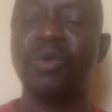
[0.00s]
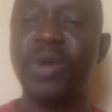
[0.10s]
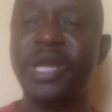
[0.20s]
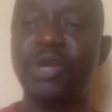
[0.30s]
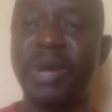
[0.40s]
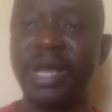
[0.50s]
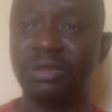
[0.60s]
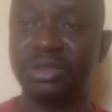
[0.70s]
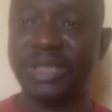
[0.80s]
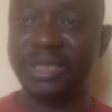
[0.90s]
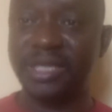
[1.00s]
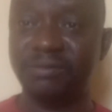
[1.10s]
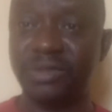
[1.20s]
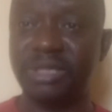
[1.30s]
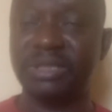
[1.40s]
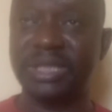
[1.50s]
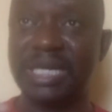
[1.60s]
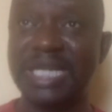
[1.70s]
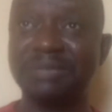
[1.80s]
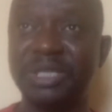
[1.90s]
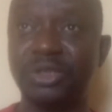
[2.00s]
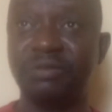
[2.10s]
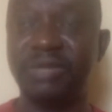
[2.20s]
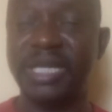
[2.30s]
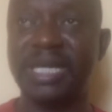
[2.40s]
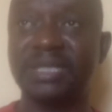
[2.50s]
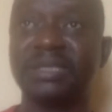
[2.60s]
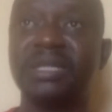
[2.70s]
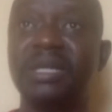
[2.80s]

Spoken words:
When they were in 100 level, there was a classmate of theirs